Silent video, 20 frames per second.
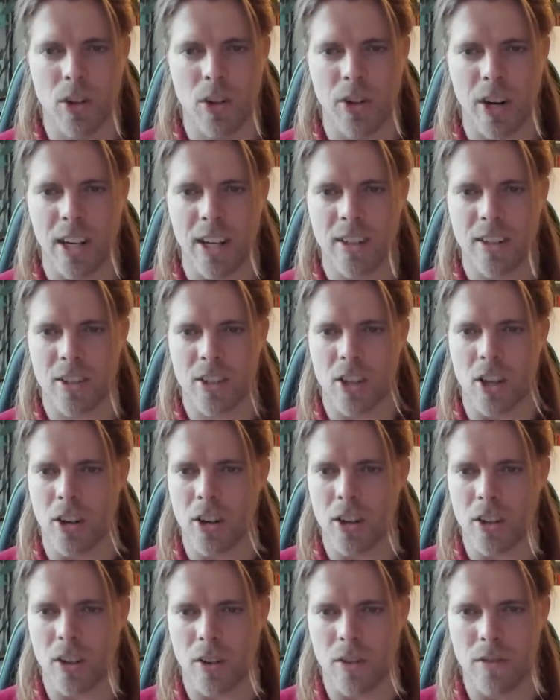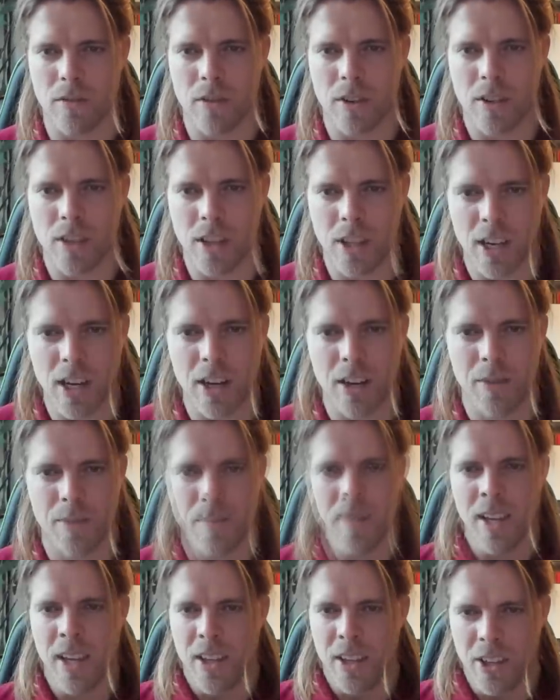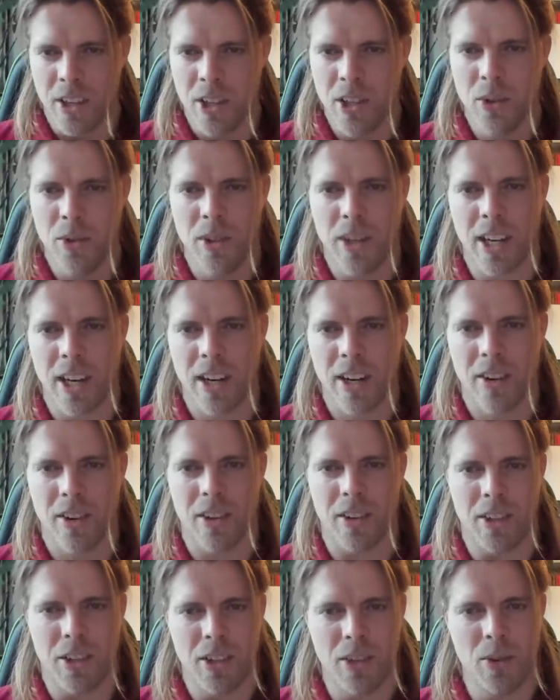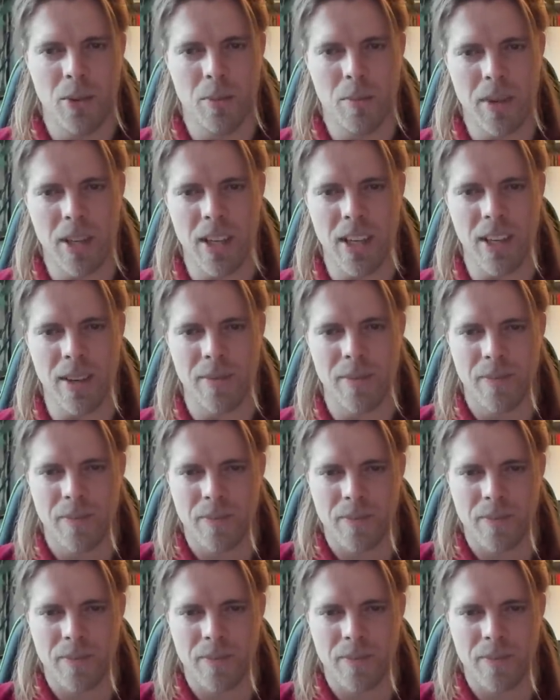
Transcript: great start of the year new year new me